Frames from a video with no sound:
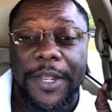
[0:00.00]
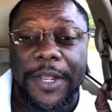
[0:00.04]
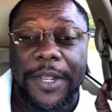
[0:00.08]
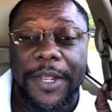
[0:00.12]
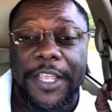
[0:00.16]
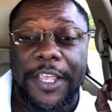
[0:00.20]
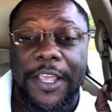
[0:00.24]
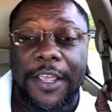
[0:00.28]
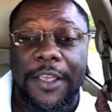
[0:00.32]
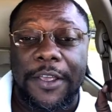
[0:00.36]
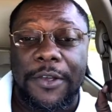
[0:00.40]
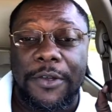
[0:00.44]
a
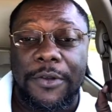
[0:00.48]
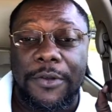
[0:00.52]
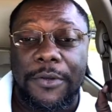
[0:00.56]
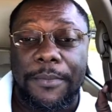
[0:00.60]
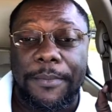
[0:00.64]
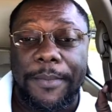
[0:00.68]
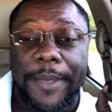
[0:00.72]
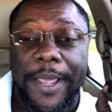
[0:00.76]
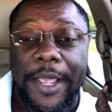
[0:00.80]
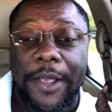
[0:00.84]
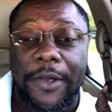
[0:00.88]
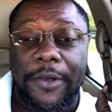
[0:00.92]
Yale
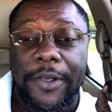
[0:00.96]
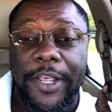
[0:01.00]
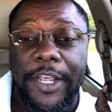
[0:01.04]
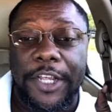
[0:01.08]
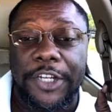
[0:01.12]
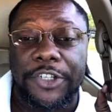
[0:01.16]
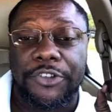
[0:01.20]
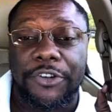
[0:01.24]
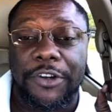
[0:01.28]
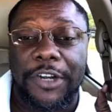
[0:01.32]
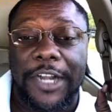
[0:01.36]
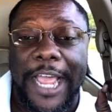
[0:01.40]
male
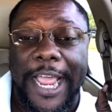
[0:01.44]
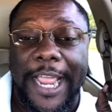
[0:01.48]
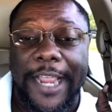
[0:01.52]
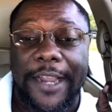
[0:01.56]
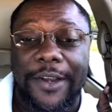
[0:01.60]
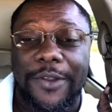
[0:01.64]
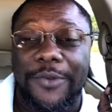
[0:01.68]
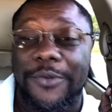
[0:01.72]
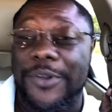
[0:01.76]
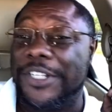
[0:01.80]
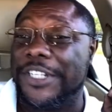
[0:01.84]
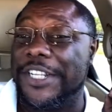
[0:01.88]

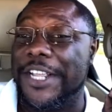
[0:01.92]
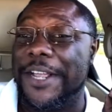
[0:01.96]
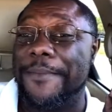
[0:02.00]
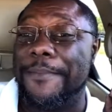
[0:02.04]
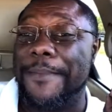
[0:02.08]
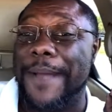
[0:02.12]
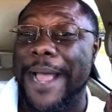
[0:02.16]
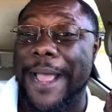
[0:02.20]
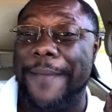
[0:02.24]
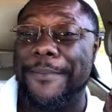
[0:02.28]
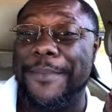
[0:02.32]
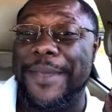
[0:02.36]
Israelite? What's up,
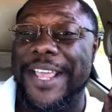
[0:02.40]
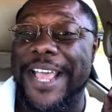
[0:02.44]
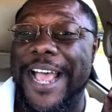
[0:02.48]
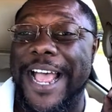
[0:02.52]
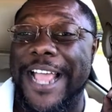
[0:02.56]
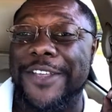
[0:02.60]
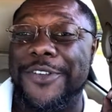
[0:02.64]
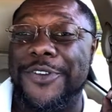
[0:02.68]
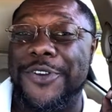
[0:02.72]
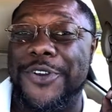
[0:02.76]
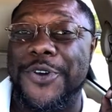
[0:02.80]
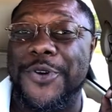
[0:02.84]
Mommy?
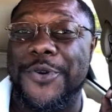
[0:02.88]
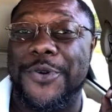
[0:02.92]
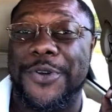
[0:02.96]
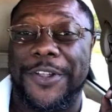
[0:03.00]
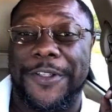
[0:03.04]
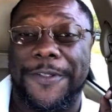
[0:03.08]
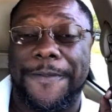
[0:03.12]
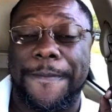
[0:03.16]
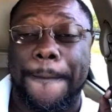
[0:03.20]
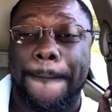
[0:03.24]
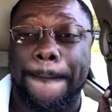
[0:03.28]
How you doing?